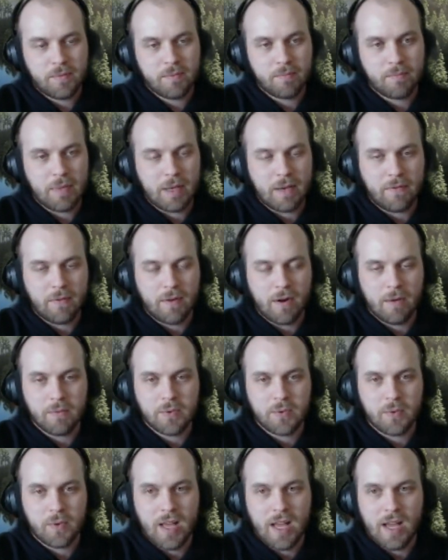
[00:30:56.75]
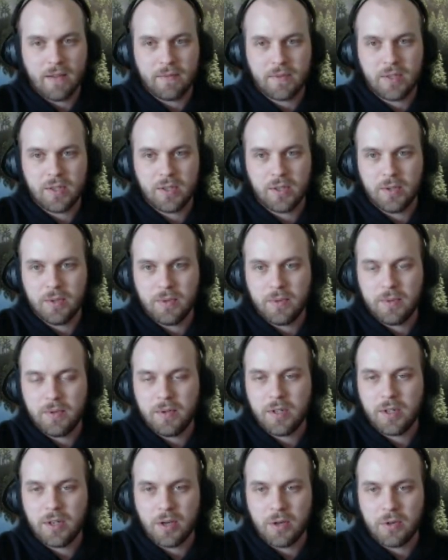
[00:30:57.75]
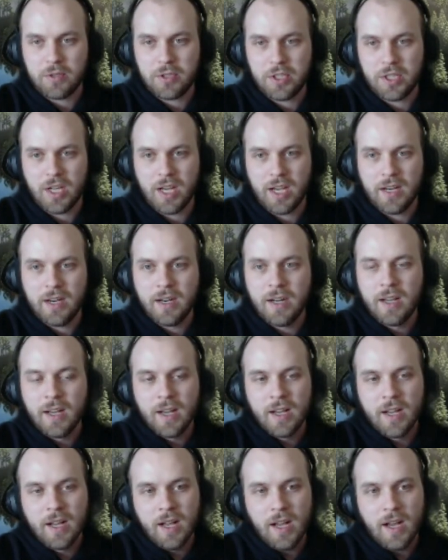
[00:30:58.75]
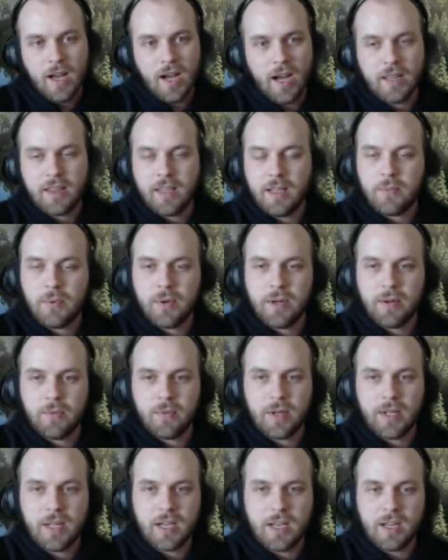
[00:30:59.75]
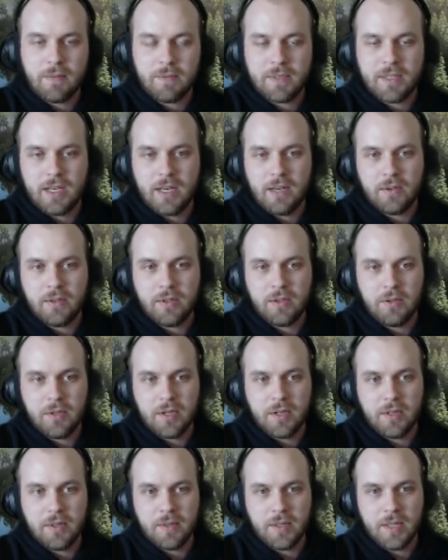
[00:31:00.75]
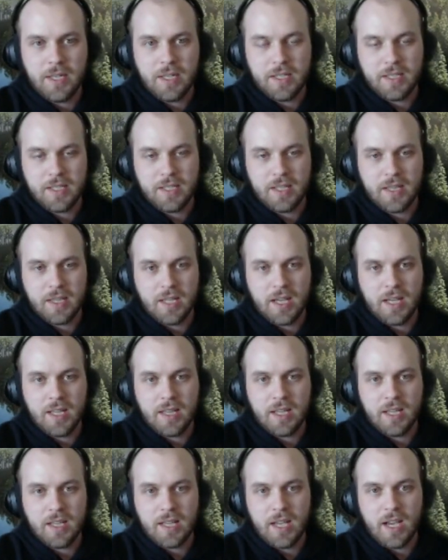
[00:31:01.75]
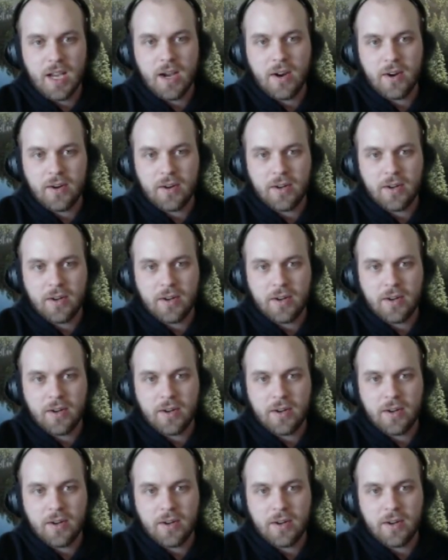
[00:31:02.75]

Bitfarms will have to negotiate. I think what it really comes down to, though, is that they are